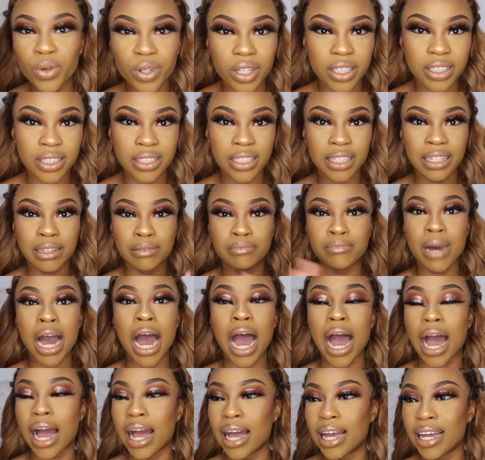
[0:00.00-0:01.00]
All you see,
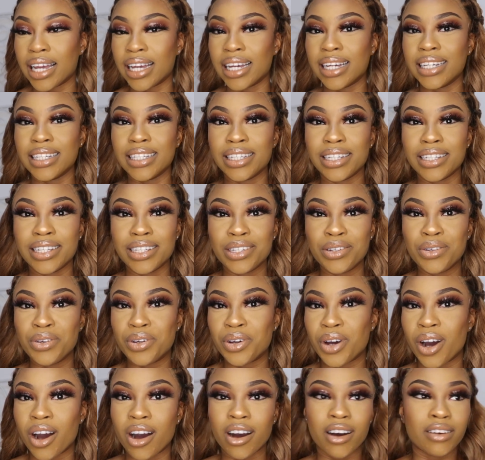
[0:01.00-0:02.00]
bah,
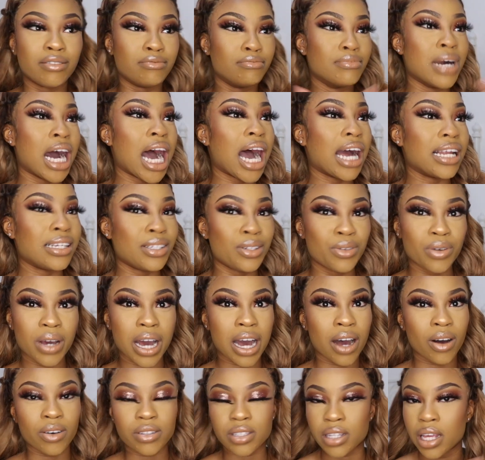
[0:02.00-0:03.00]
new car, bah, new
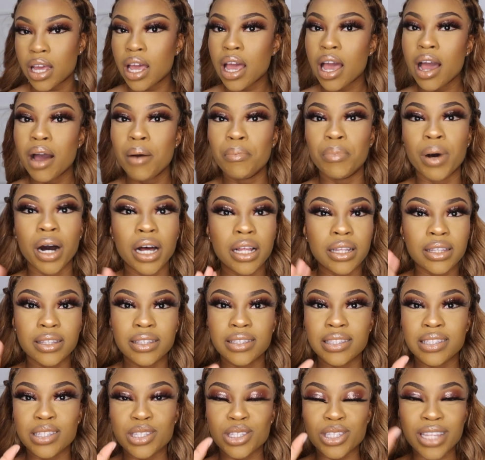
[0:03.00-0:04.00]
house, but
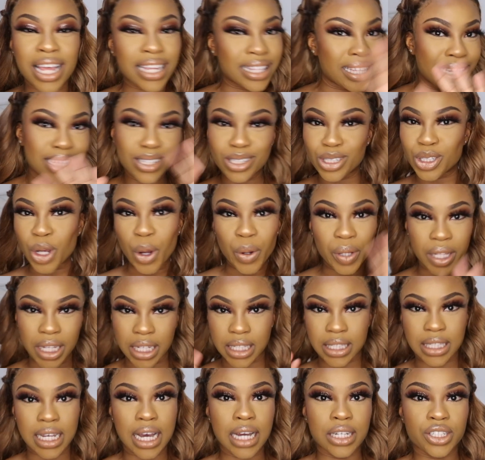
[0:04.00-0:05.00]
they didn't show
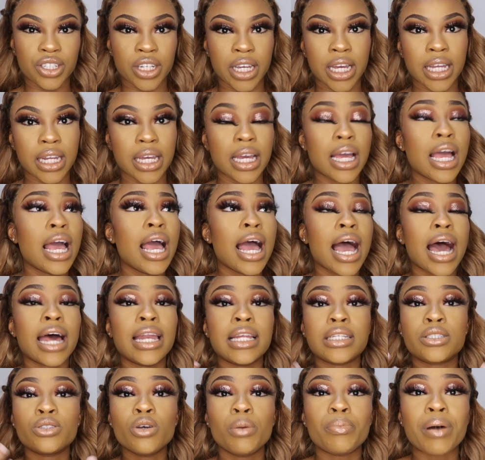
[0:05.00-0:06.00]
this side, you get it?
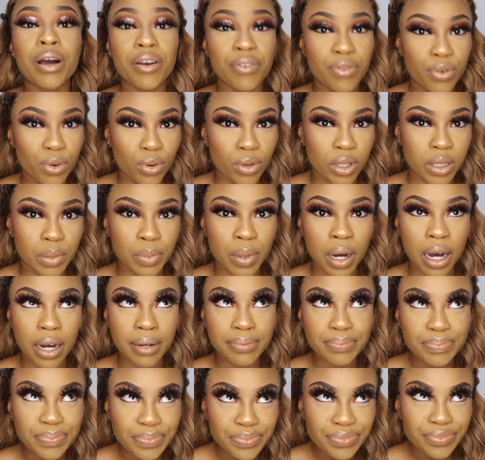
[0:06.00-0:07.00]
And it's not by force,
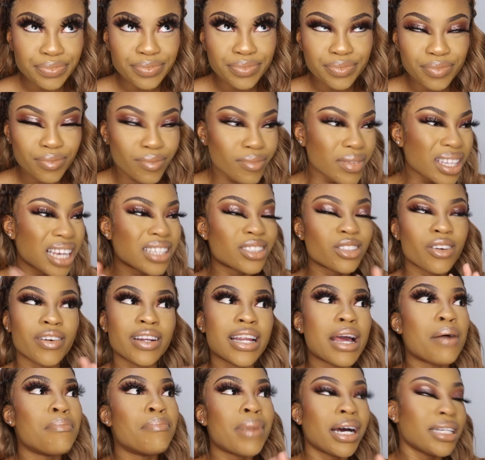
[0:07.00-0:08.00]
but
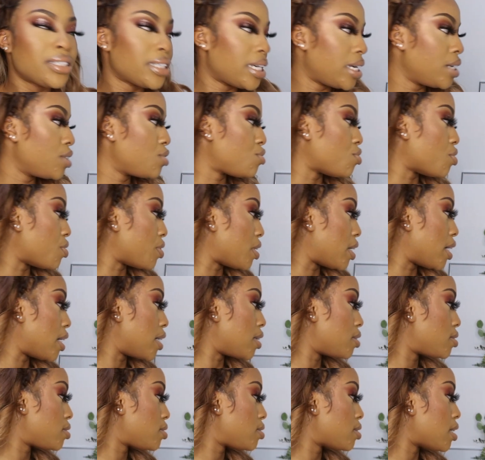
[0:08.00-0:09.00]
sorry, mad intro,
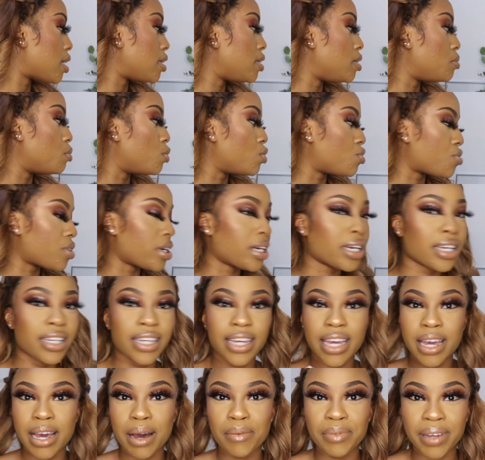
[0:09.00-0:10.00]
guys. I need more drink.
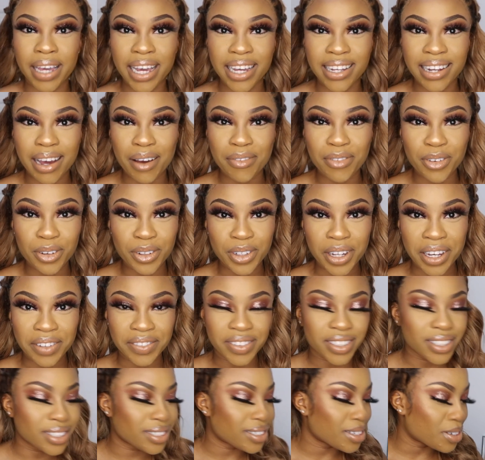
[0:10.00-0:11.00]
Can you hear? I feel
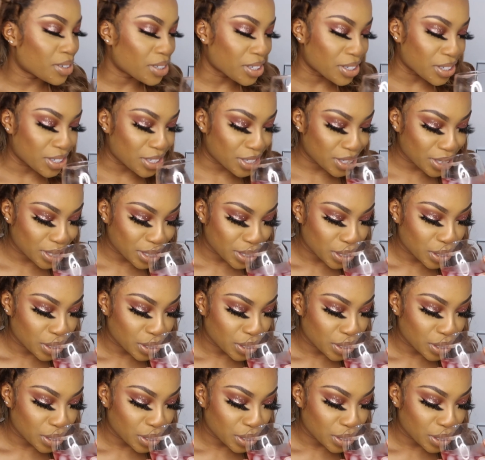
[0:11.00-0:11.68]
nervous. Oh gosh.